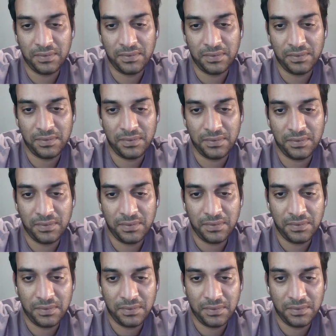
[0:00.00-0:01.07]

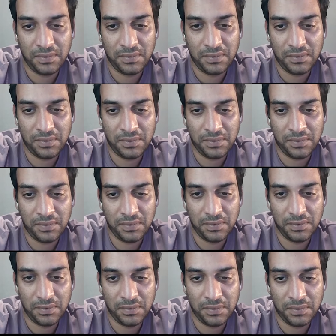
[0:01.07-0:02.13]

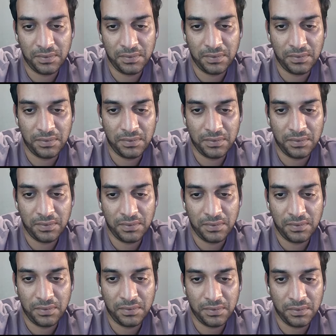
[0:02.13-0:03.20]

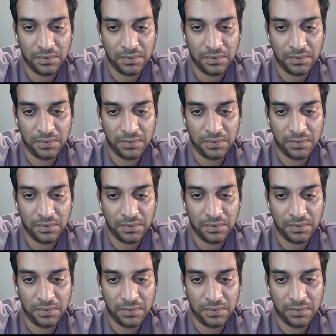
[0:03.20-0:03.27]
The person shown says nothing.